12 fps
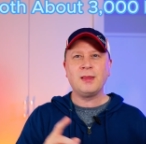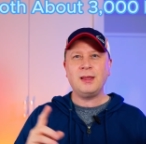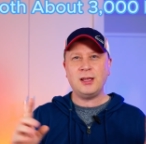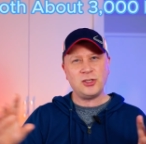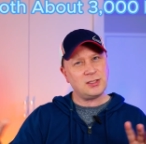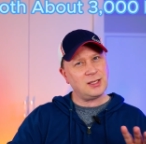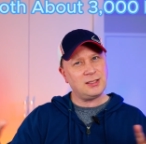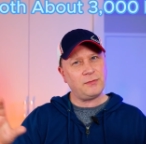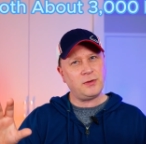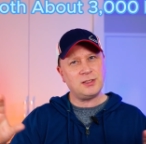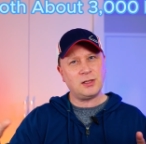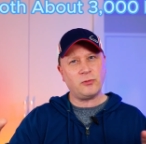It's just the
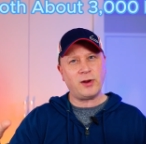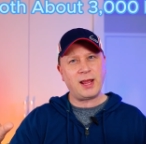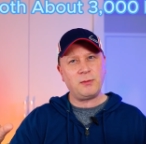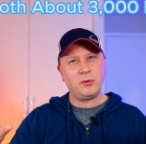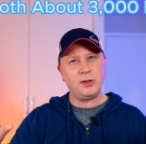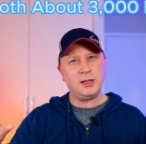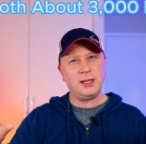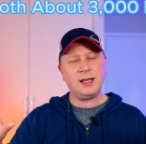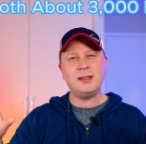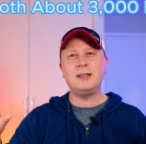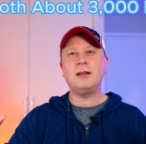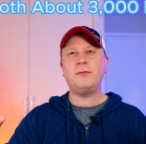difference in RAM really
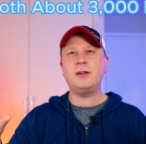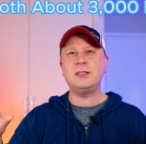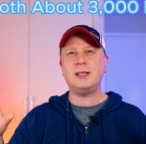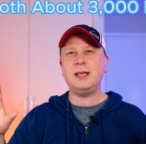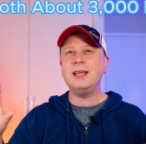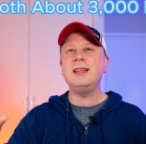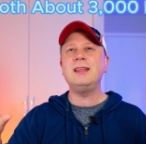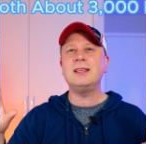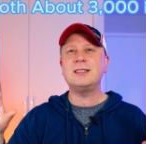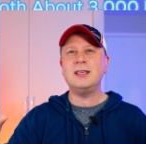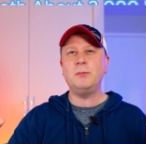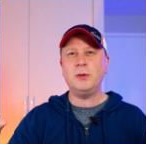and the difference in the
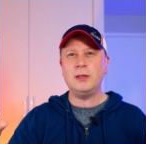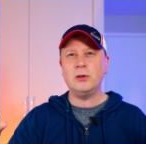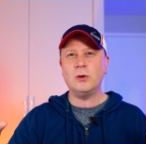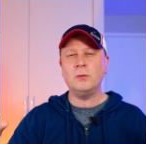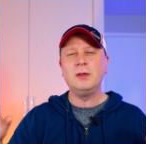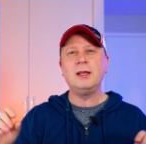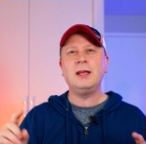C P U.